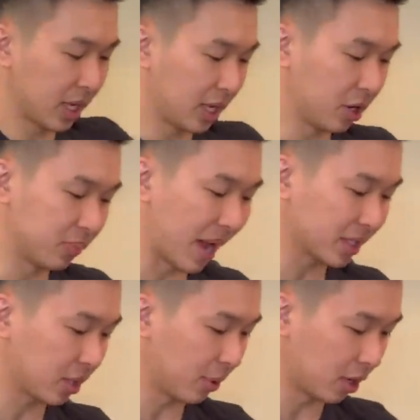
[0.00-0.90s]
Here's
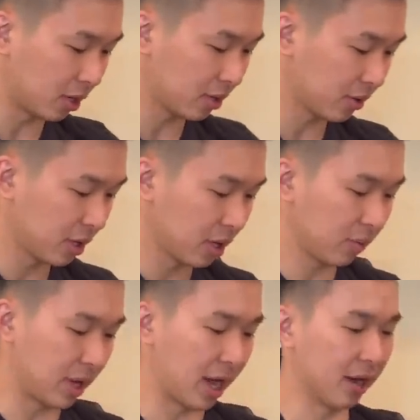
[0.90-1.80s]
basketball.
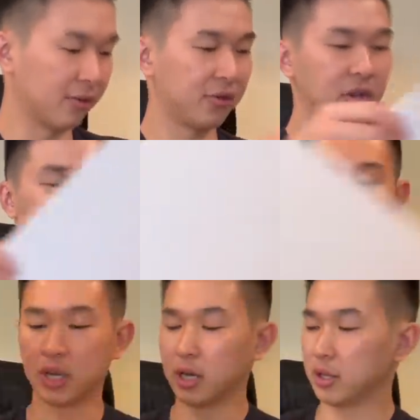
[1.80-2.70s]
We have
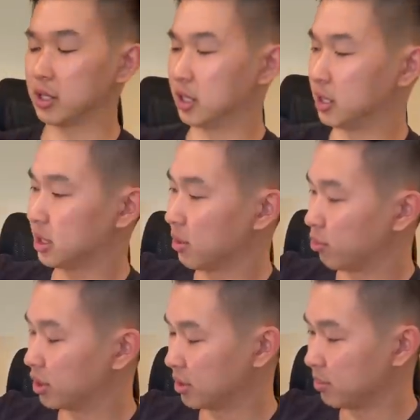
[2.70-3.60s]
Luka. This is
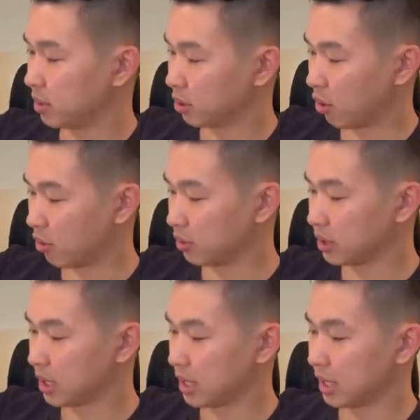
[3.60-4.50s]
Prism Gold.
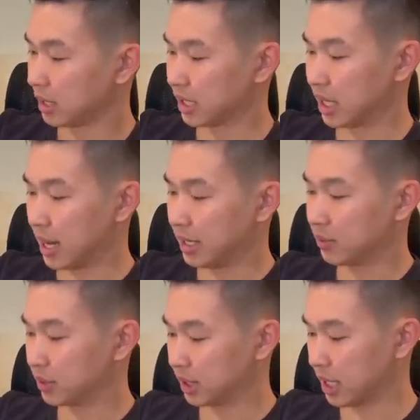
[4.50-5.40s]
Got the ice
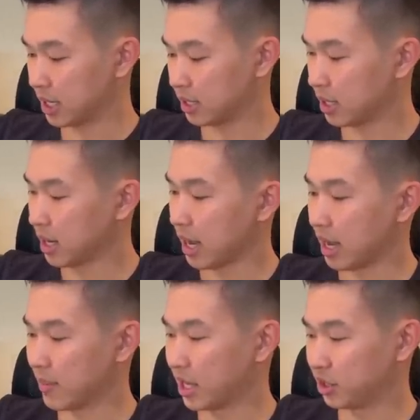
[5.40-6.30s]
once again, and I
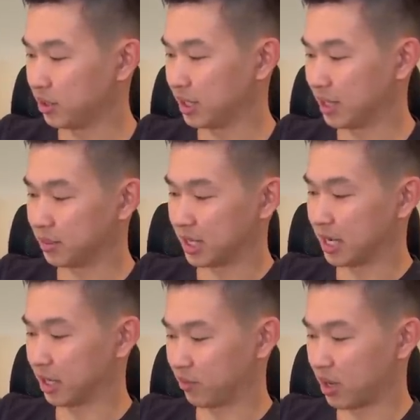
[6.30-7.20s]
imagine you can get him signed
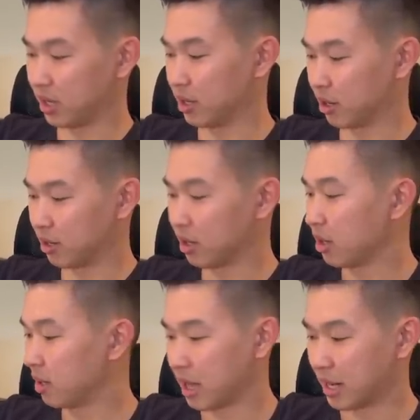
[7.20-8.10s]
like right here.
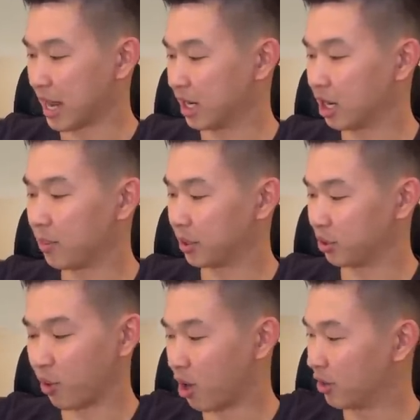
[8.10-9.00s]
and hang it up on your
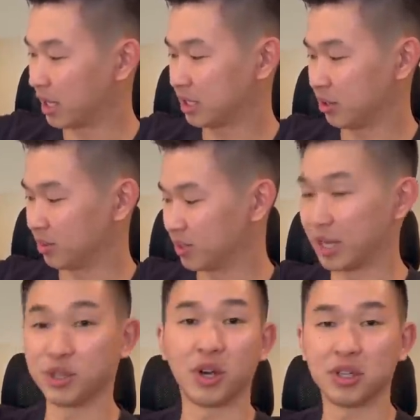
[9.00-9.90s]
wall next to some
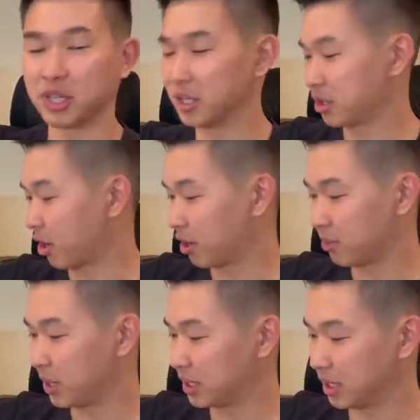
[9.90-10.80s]
signed jerseys, card
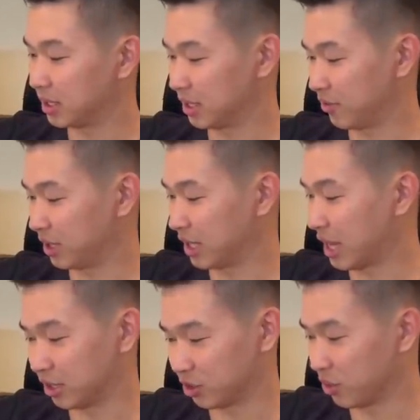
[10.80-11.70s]
pieces, stuff like
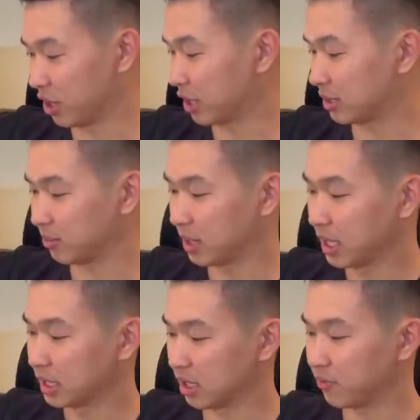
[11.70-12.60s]
that. Just really awesome
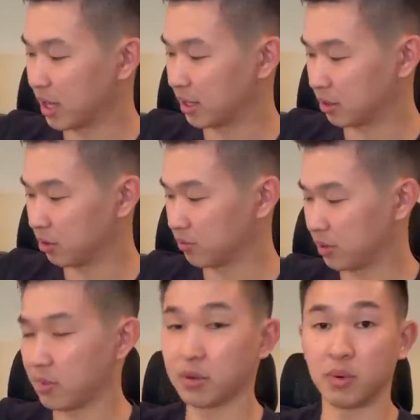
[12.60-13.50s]
stuff that goes very
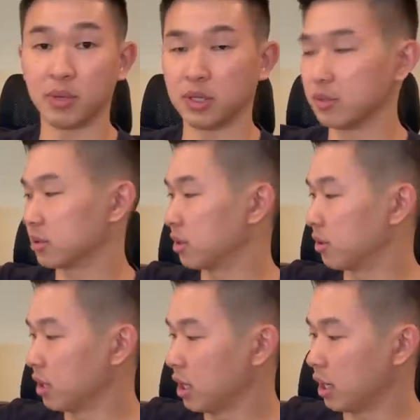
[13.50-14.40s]
well with what we do. So
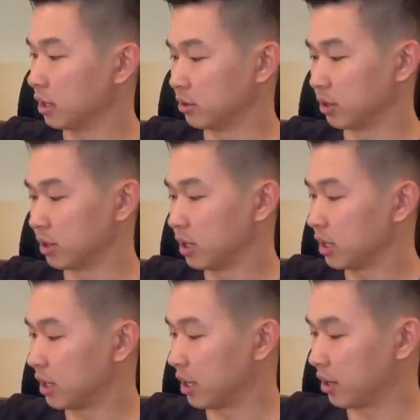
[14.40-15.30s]
Luka
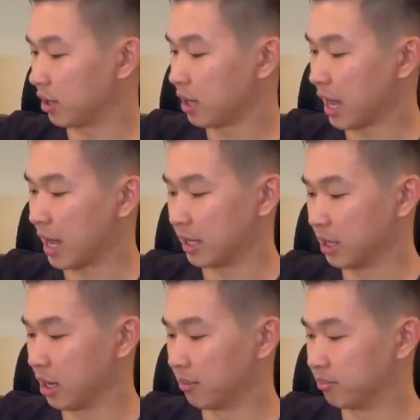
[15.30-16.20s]
there, and
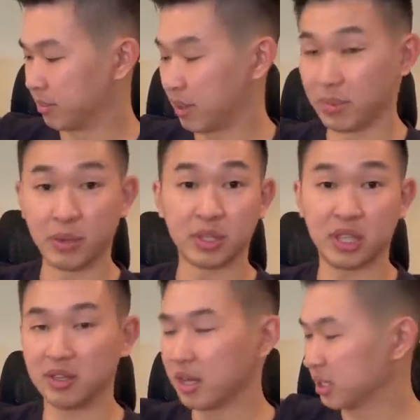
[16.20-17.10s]
yeah, maybe we'll
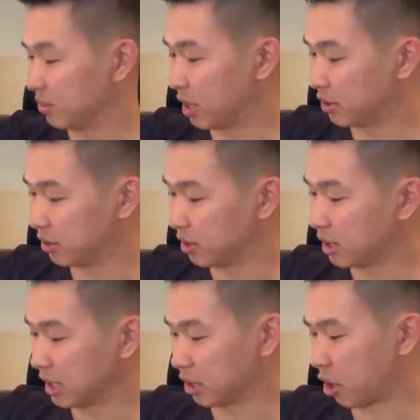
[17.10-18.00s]
see some other
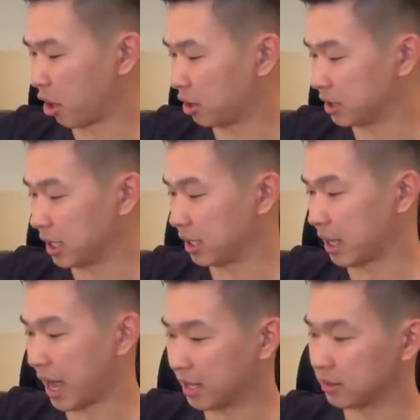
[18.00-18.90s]
kind of cards they
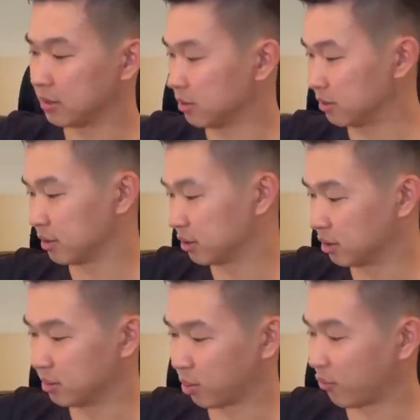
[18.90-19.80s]
add to their
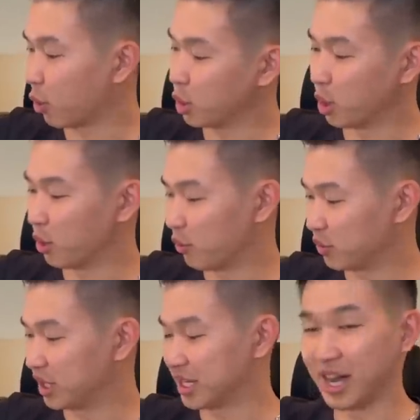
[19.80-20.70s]
little portfolio of
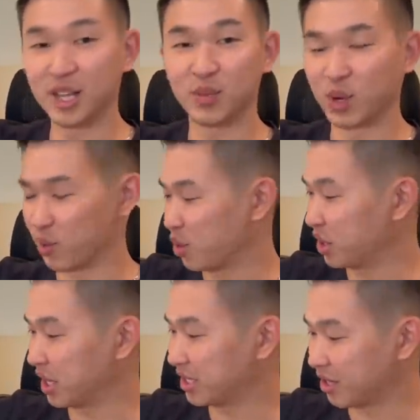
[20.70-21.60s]
designs, but really
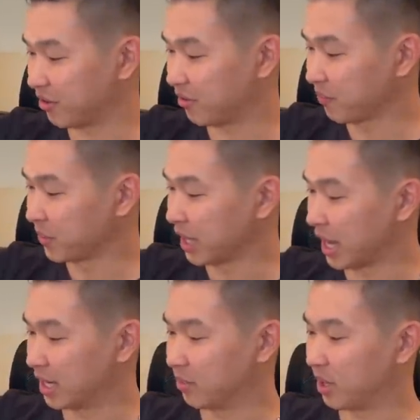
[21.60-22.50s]
nice stuff,
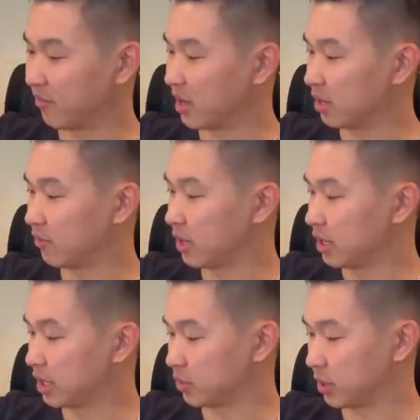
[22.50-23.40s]
and a big fan of
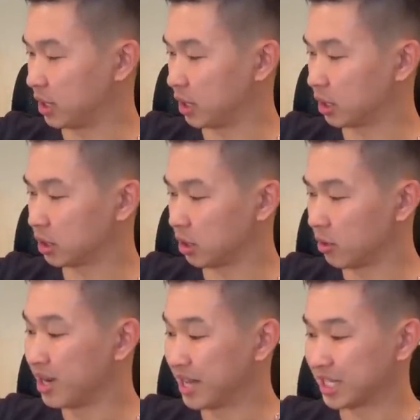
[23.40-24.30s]
this one here.
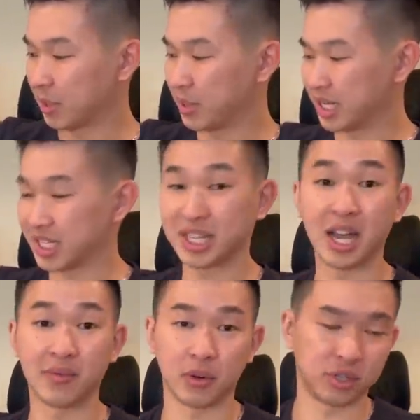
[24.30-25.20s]
So next up is a
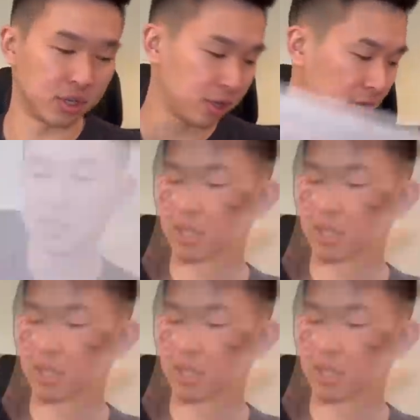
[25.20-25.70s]
signed version, Lawrence